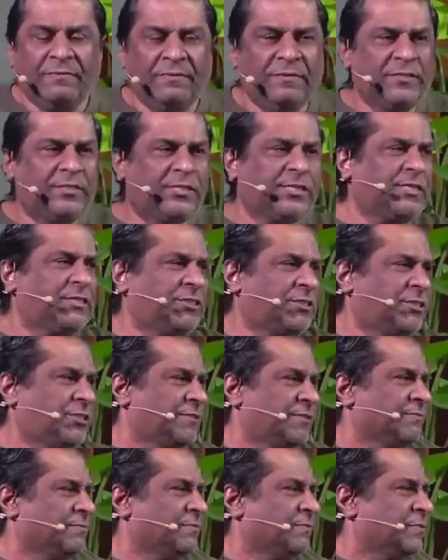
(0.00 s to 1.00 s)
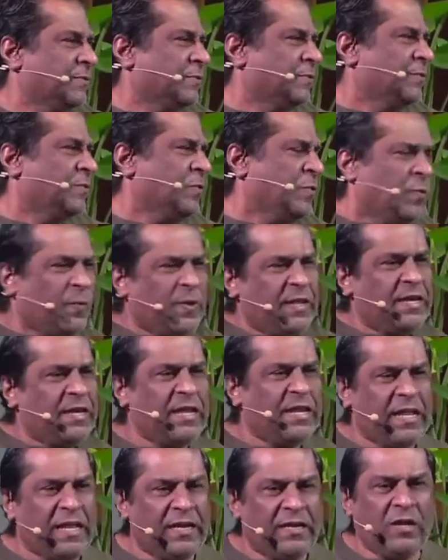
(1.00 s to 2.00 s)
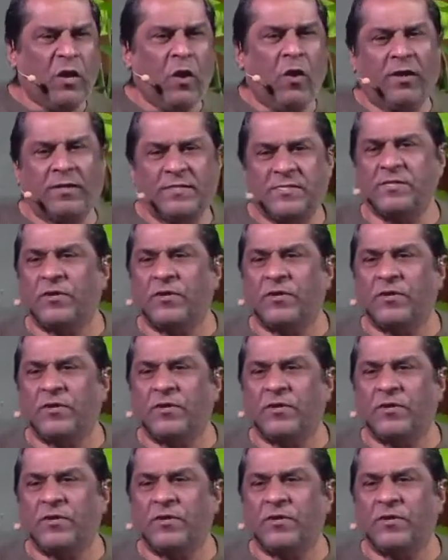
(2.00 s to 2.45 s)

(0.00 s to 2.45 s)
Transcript: Church, we need God's